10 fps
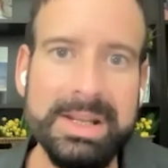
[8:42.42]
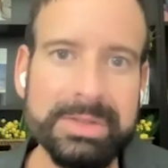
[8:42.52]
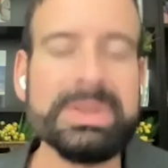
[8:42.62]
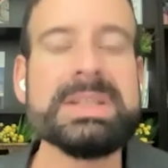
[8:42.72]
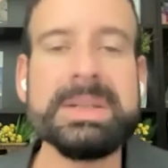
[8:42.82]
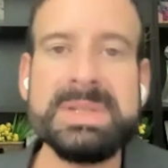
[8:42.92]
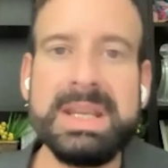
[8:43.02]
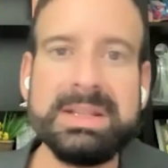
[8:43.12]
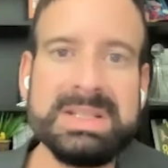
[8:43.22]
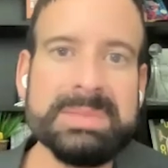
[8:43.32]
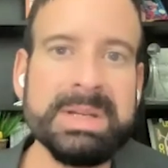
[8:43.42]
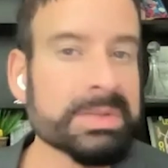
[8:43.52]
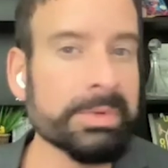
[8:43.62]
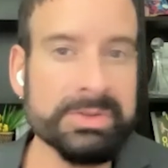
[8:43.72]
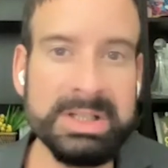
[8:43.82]
the reason I'm saying this is
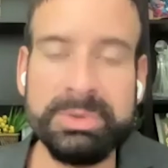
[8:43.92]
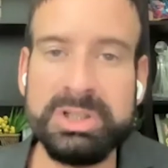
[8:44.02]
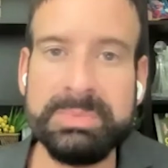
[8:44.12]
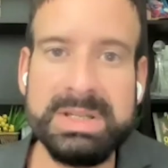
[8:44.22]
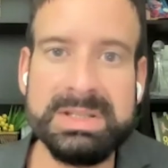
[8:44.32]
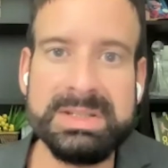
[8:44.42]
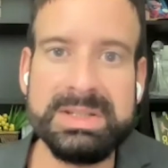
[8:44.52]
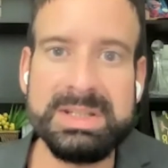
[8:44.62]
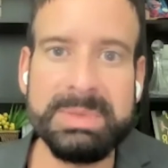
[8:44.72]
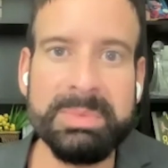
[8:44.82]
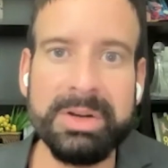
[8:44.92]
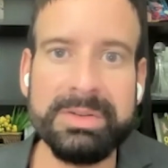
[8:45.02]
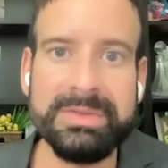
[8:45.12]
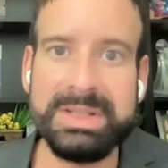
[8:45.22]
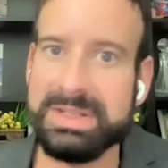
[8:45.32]
because we're trying to push businesses to be
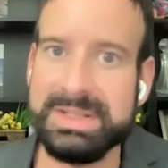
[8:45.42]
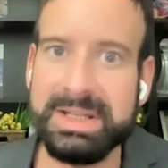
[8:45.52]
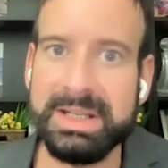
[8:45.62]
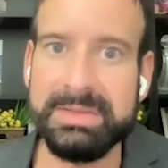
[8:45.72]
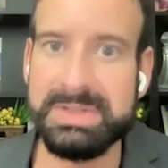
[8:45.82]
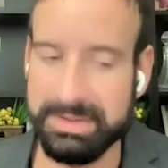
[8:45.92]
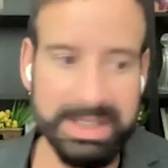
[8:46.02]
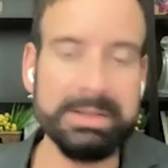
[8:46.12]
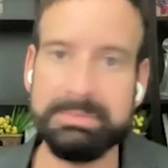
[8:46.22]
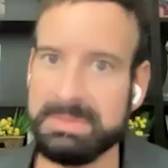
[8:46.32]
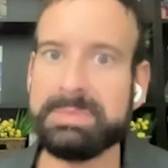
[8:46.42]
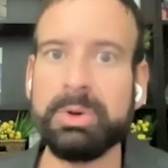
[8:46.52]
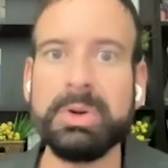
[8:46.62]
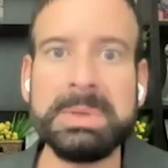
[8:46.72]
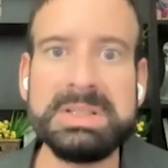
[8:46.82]
part of this so that this
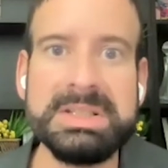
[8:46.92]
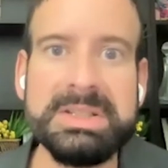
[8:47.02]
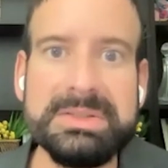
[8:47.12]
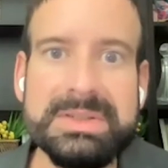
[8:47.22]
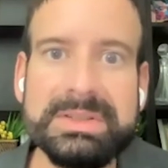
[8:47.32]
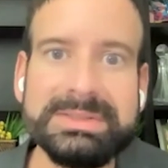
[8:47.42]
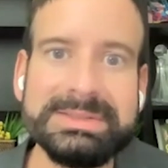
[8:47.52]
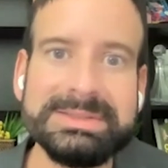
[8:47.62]
program continues.